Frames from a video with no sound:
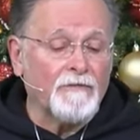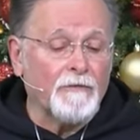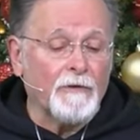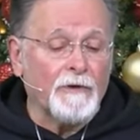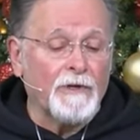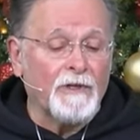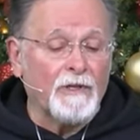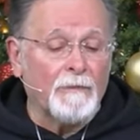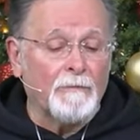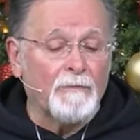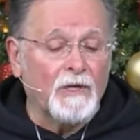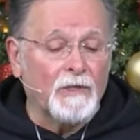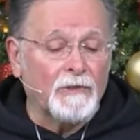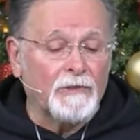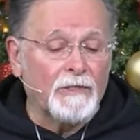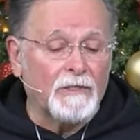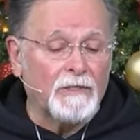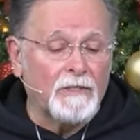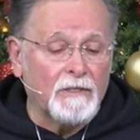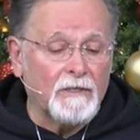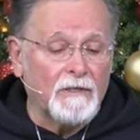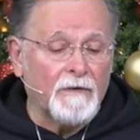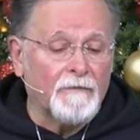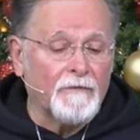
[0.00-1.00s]
For in the
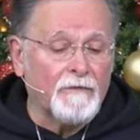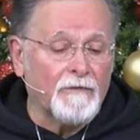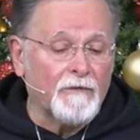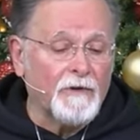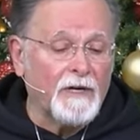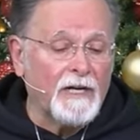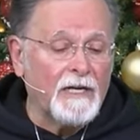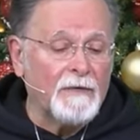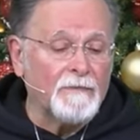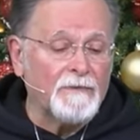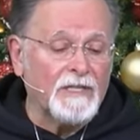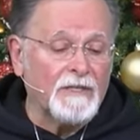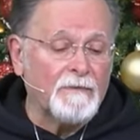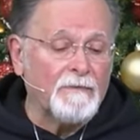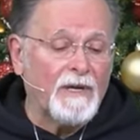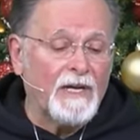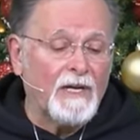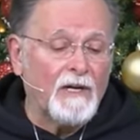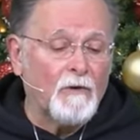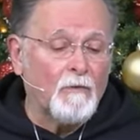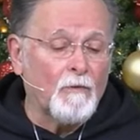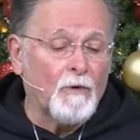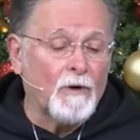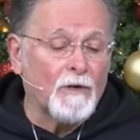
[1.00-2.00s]
multitude of dreams and
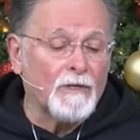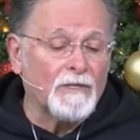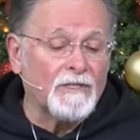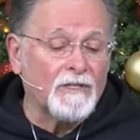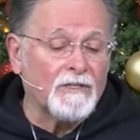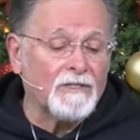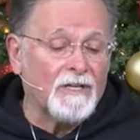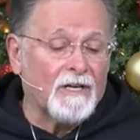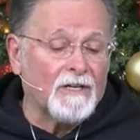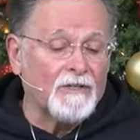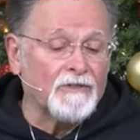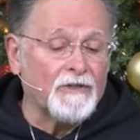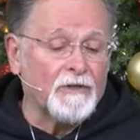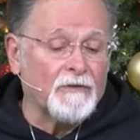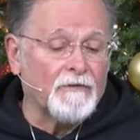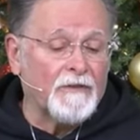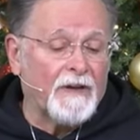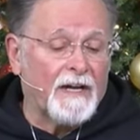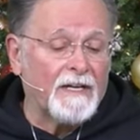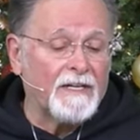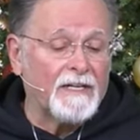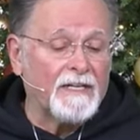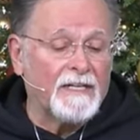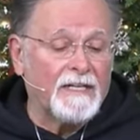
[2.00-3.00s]
many words, there's also
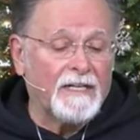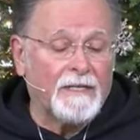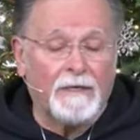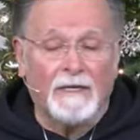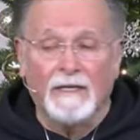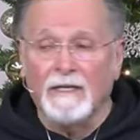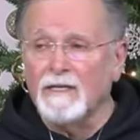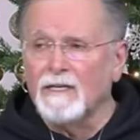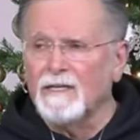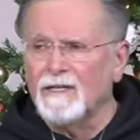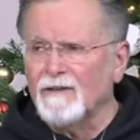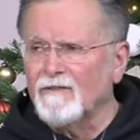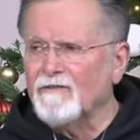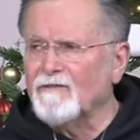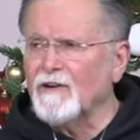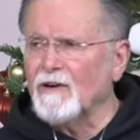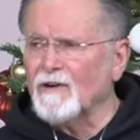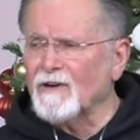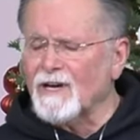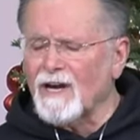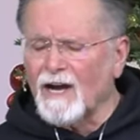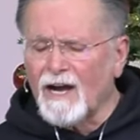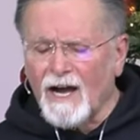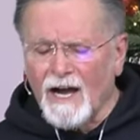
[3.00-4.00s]
vanity.
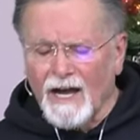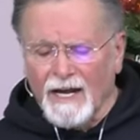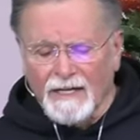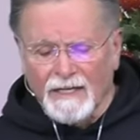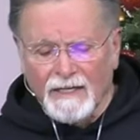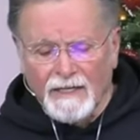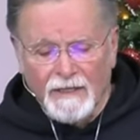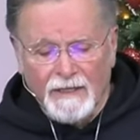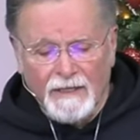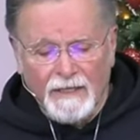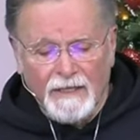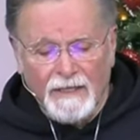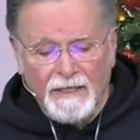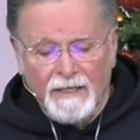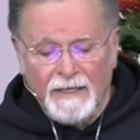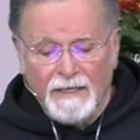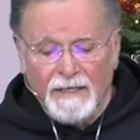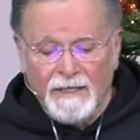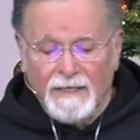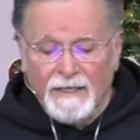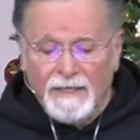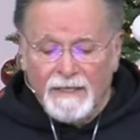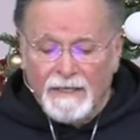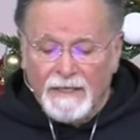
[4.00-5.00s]
Fear God.
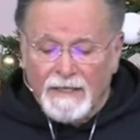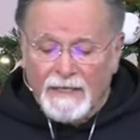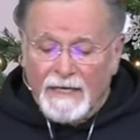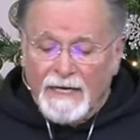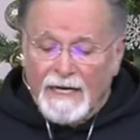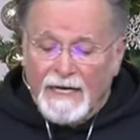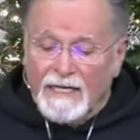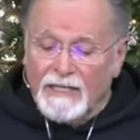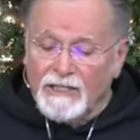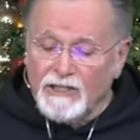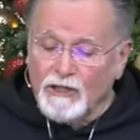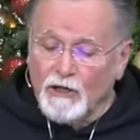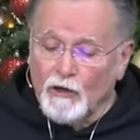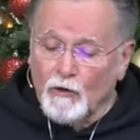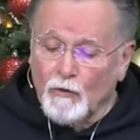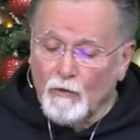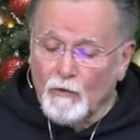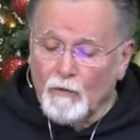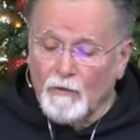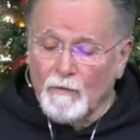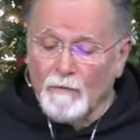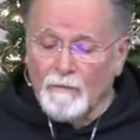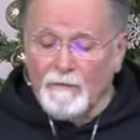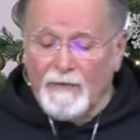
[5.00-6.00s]
And
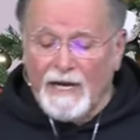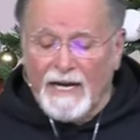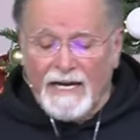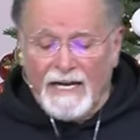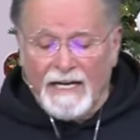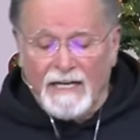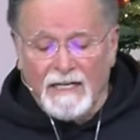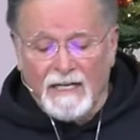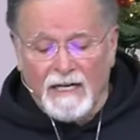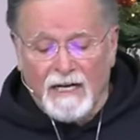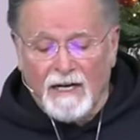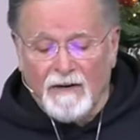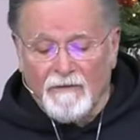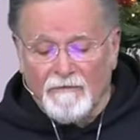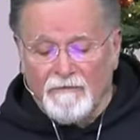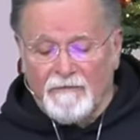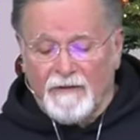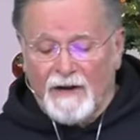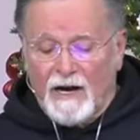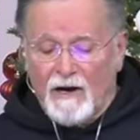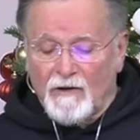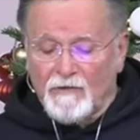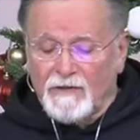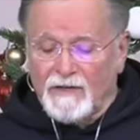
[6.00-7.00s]
so, making a
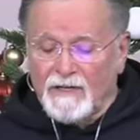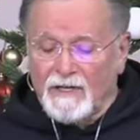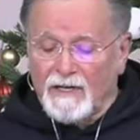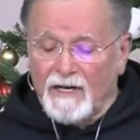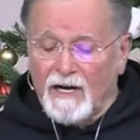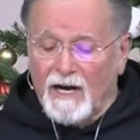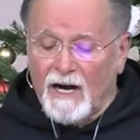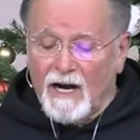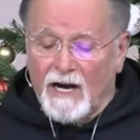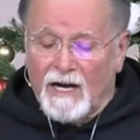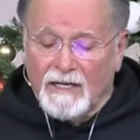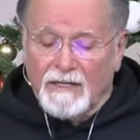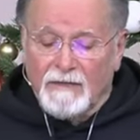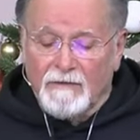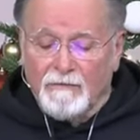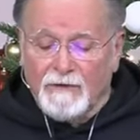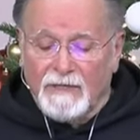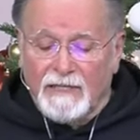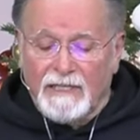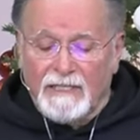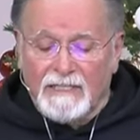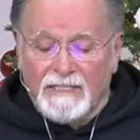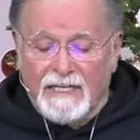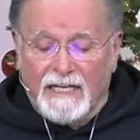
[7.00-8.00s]
vow to God,
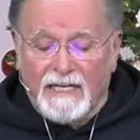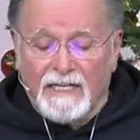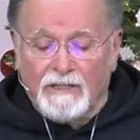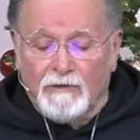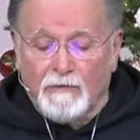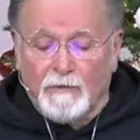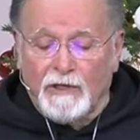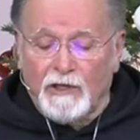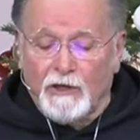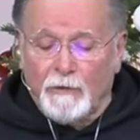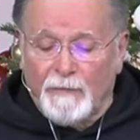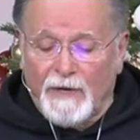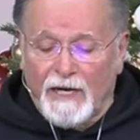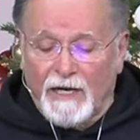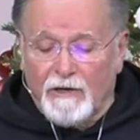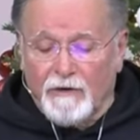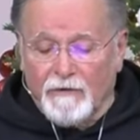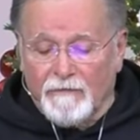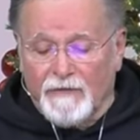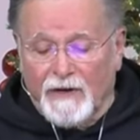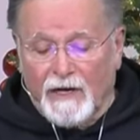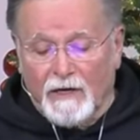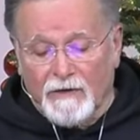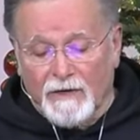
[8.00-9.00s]
when he says, when you make
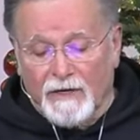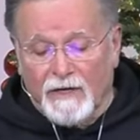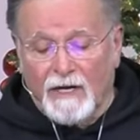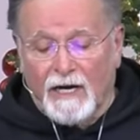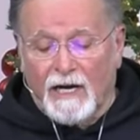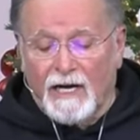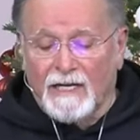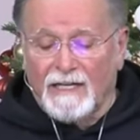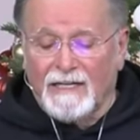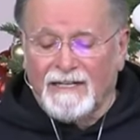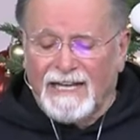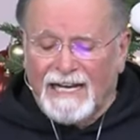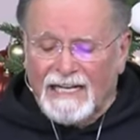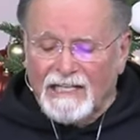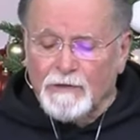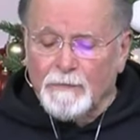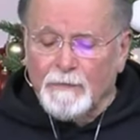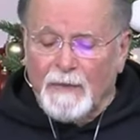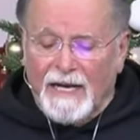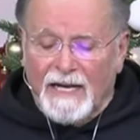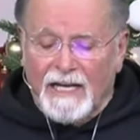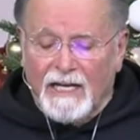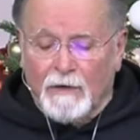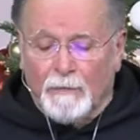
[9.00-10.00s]
your vow to God, that's
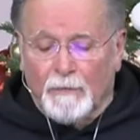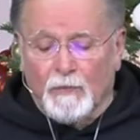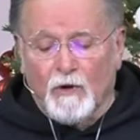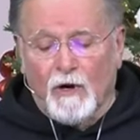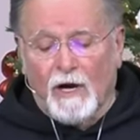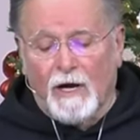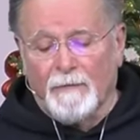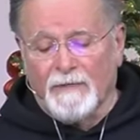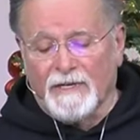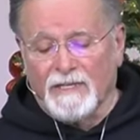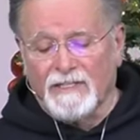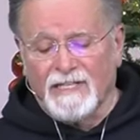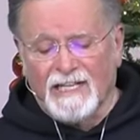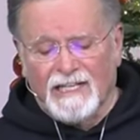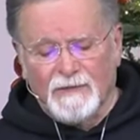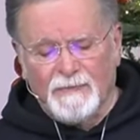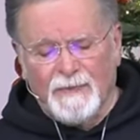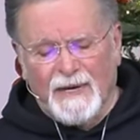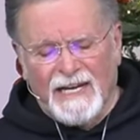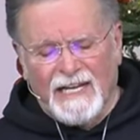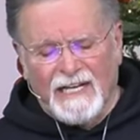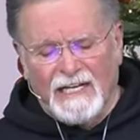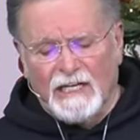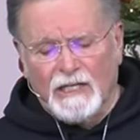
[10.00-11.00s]
making a promise, that's
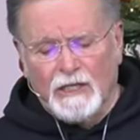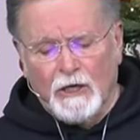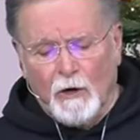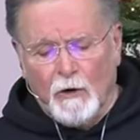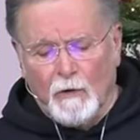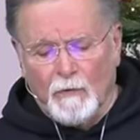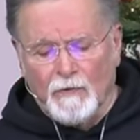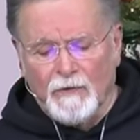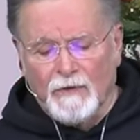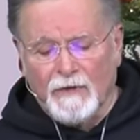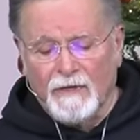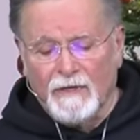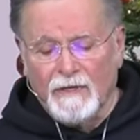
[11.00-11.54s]
making an oath.